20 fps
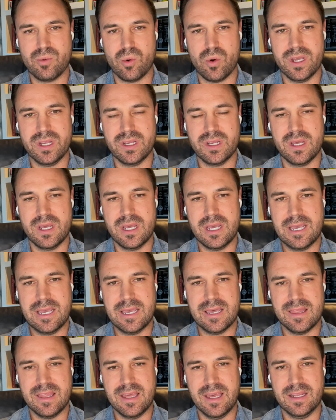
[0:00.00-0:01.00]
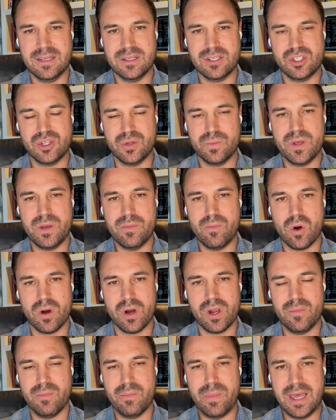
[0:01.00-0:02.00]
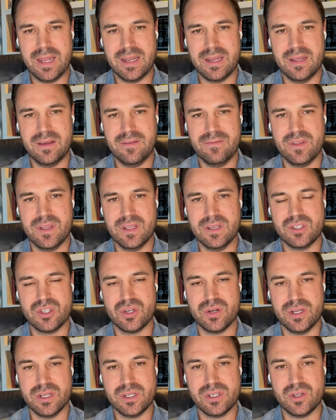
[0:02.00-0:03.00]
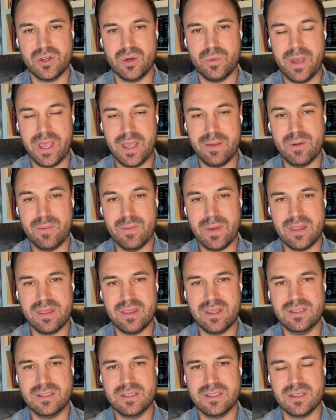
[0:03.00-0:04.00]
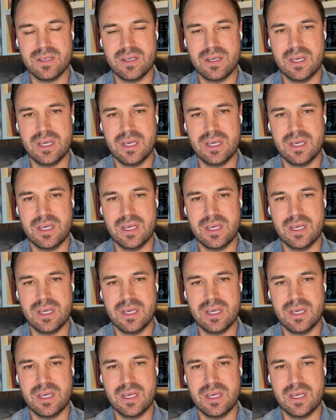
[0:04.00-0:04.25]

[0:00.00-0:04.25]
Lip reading: point that should be more competitive than traditional payment methods.